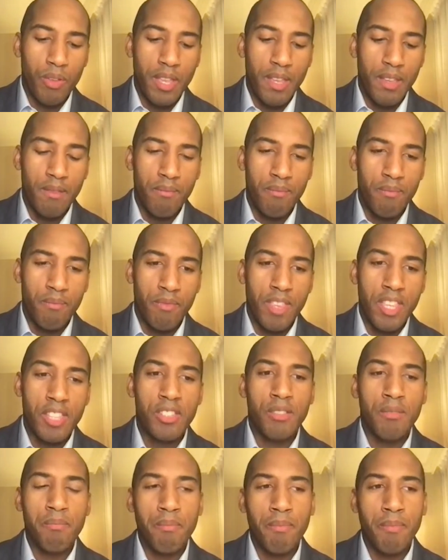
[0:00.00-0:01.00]
it,
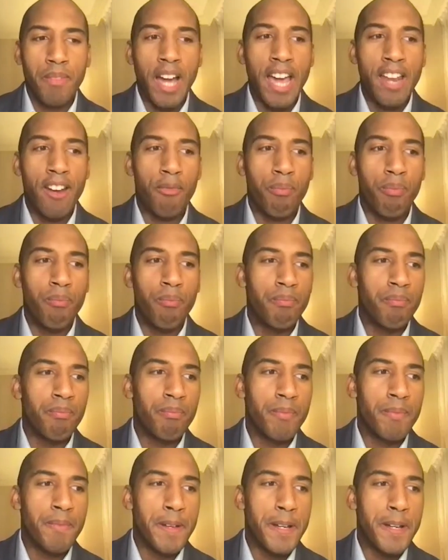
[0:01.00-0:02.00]
this kind of
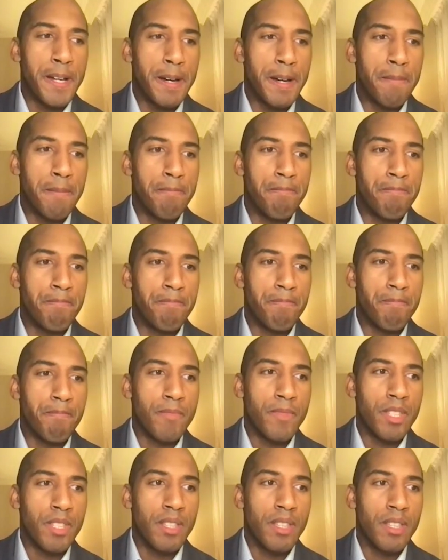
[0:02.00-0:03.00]
um,
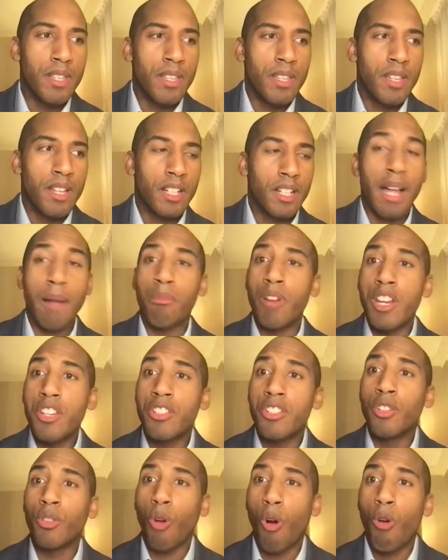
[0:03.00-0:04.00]

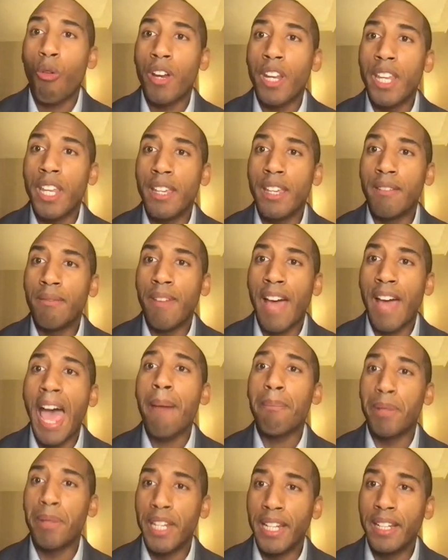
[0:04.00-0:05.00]
collaboration is already
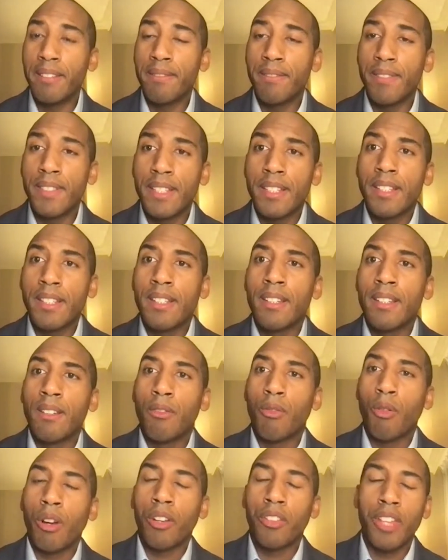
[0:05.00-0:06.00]
happening.
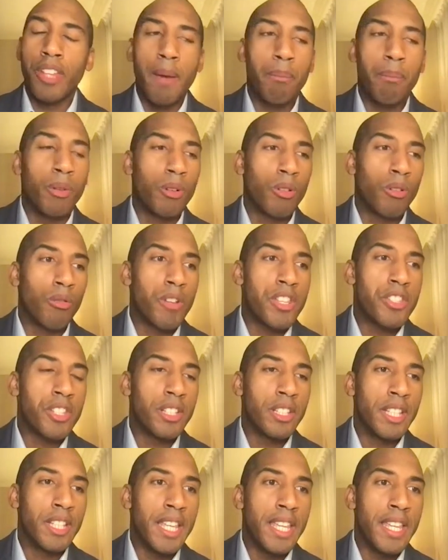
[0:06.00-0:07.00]
For example,
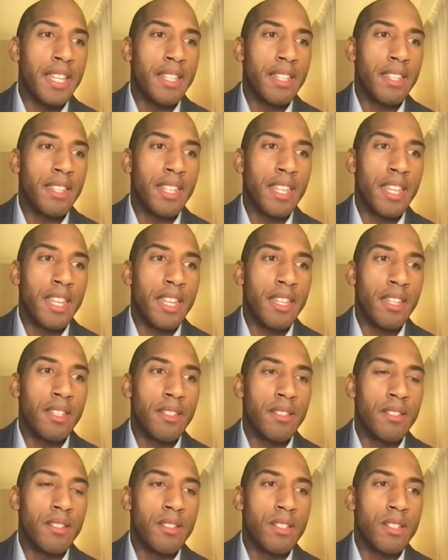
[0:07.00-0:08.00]
recently
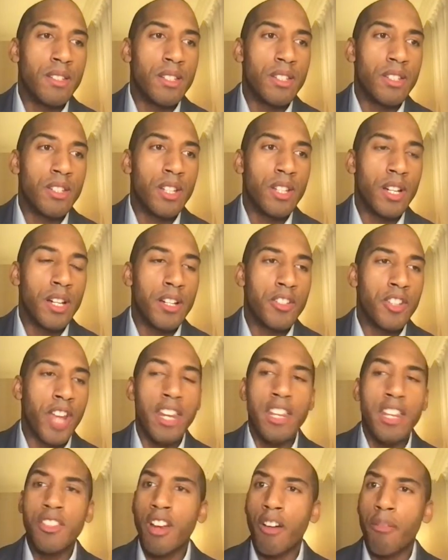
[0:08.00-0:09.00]
the uh,
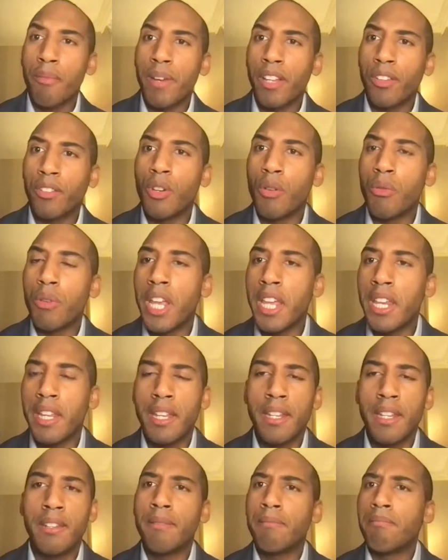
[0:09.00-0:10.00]
Chinese government has
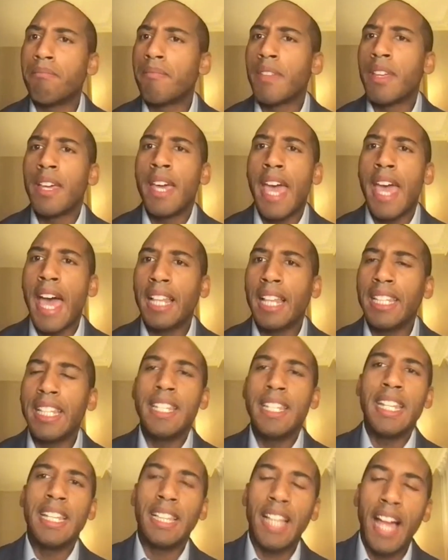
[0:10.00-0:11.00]
donated
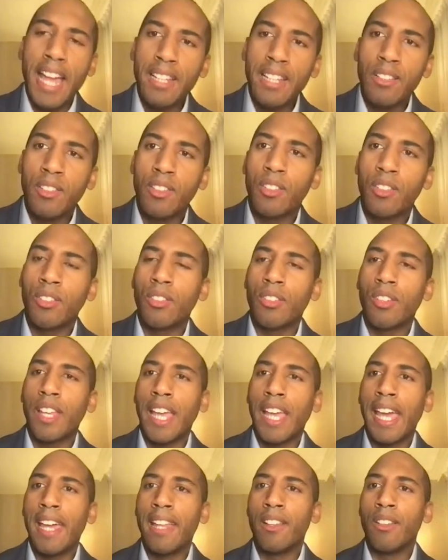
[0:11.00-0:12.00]
LED lights
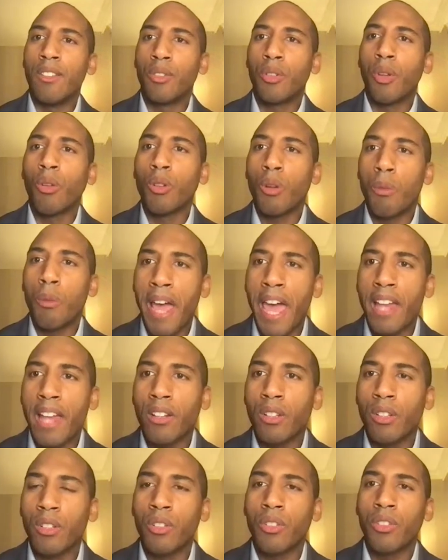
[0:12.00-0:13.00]
and solar
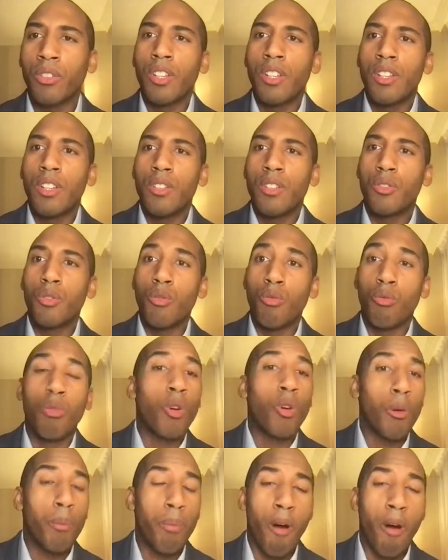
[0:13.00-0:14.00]
panels to
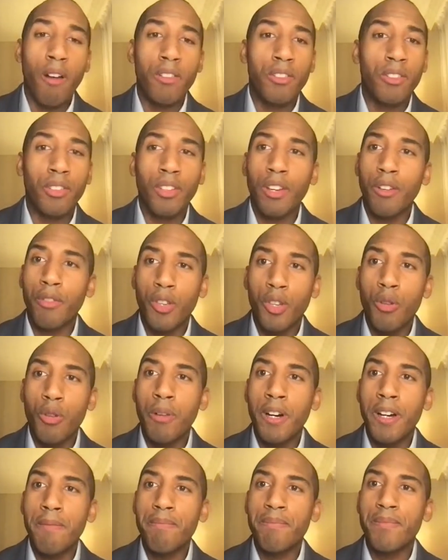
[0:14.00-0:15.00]
rural parts of
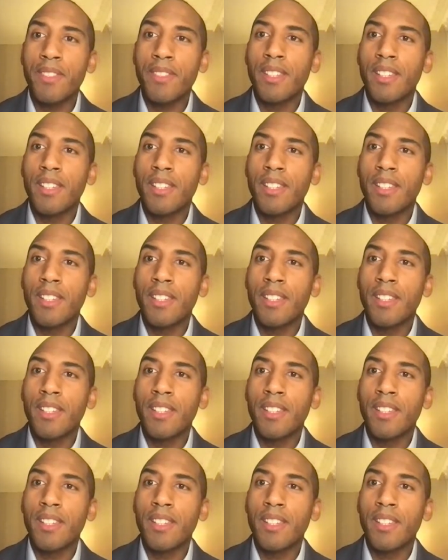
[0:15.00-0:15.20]
Cuba